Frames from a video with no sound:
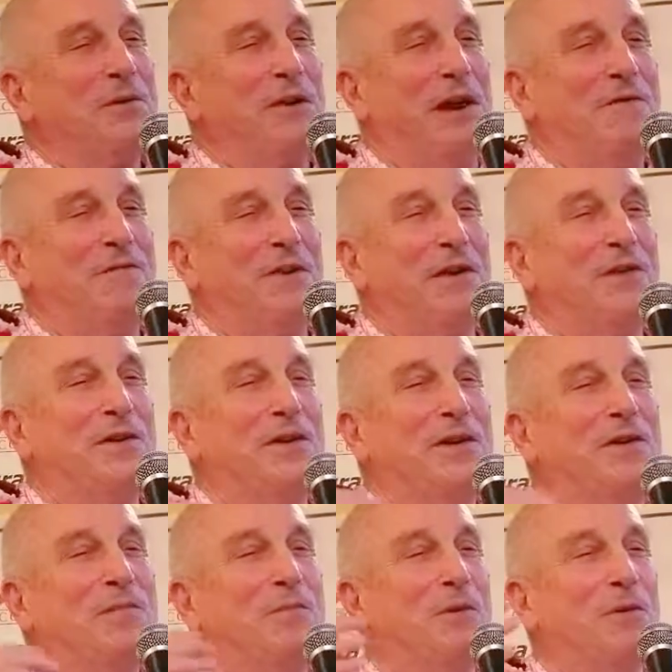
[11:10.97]
grandfather,
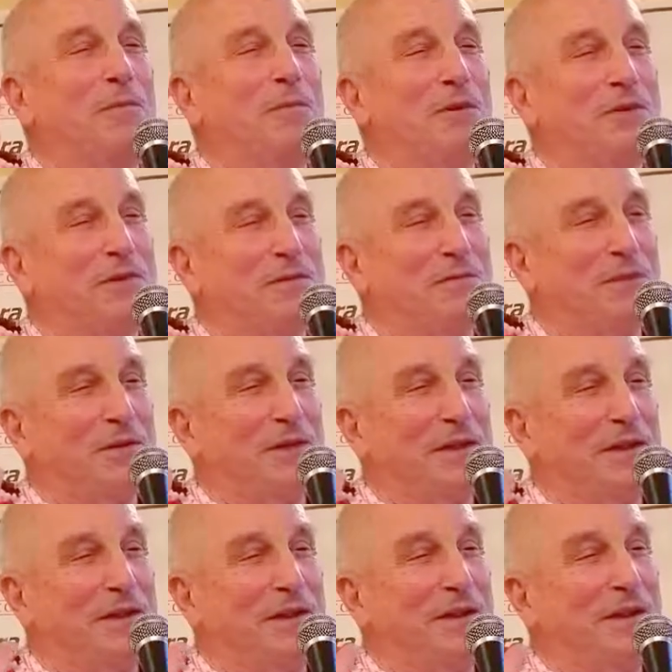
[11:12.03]
he's more merciful
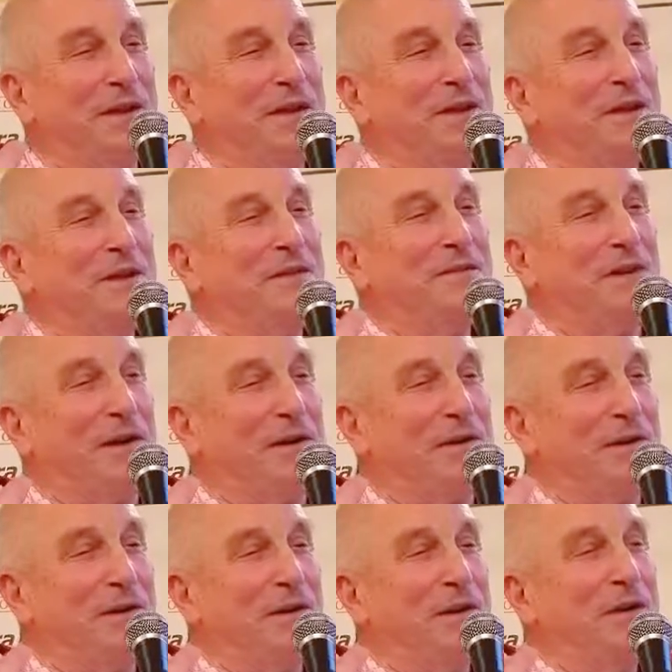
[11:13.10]
than the father.
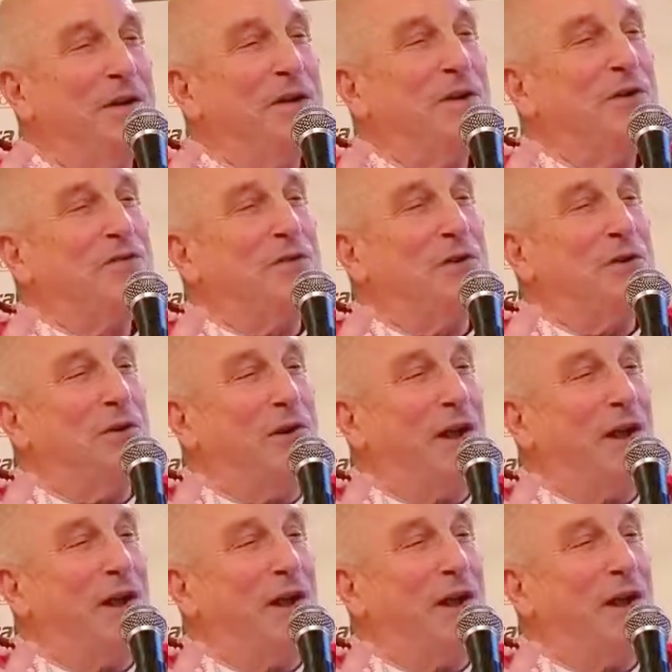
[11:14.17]
So you're